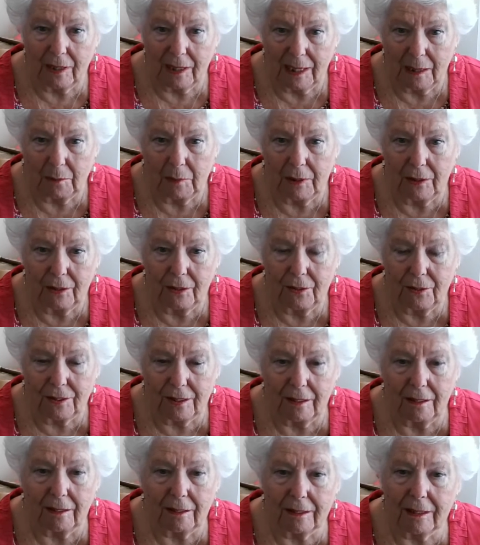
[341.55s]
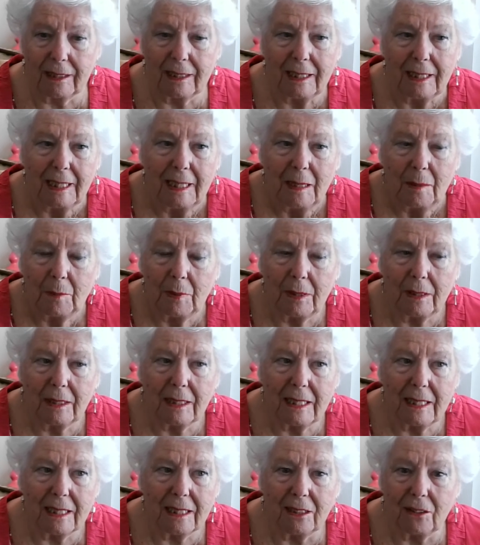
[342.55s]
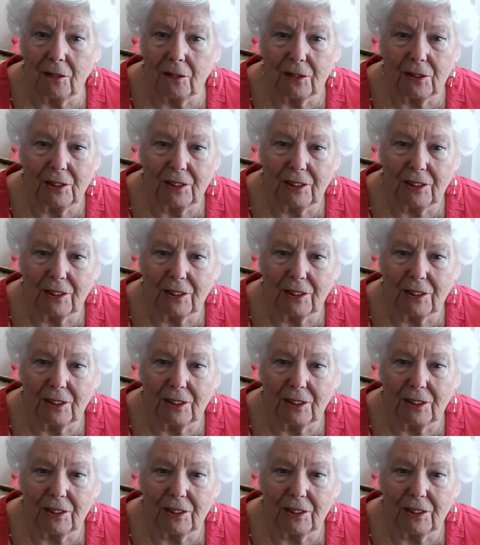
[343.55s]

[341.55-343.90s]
I'm an earth sign, but it's not